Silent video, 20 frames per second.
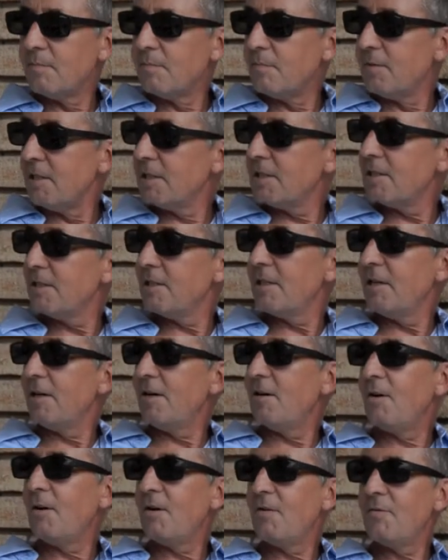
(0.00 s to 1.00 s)
This is
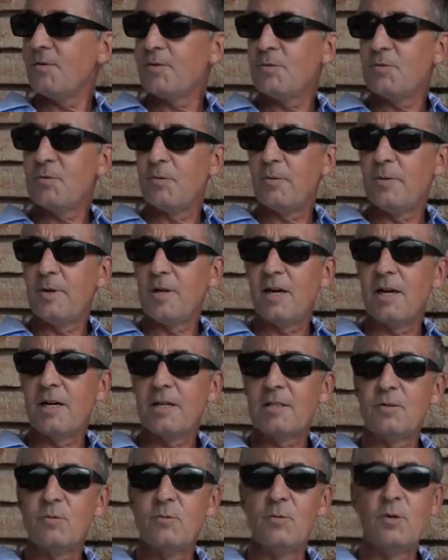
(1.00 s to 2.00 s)
our office where we
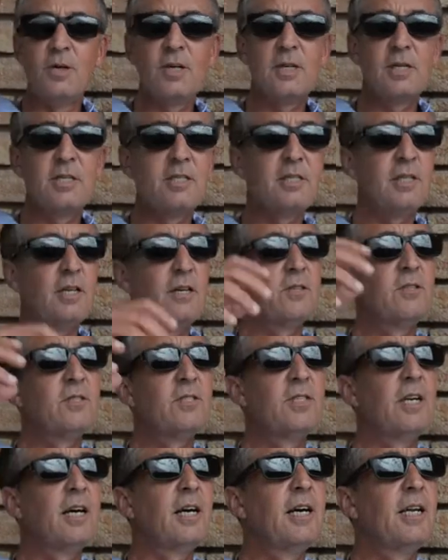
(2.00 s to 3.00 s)
like to work. It's
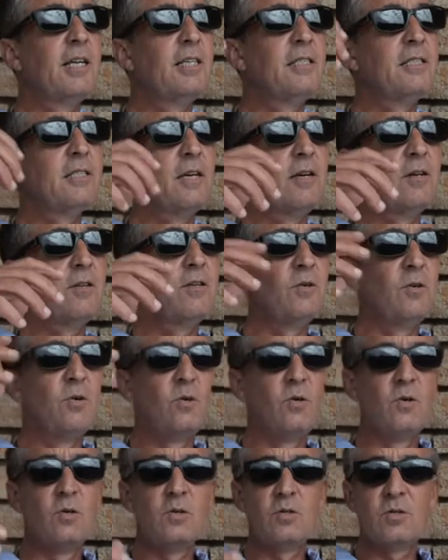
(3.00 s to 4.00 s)
outside, it's
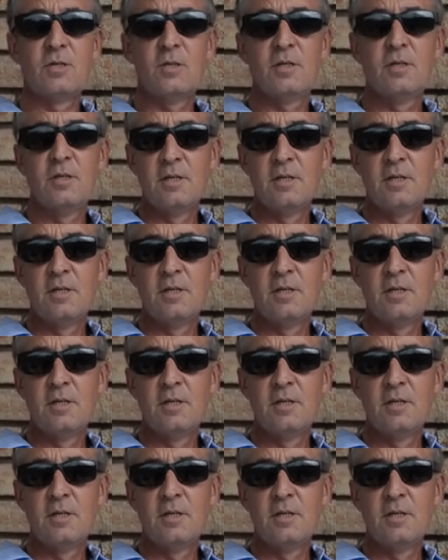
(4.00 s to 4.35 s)
outdoors.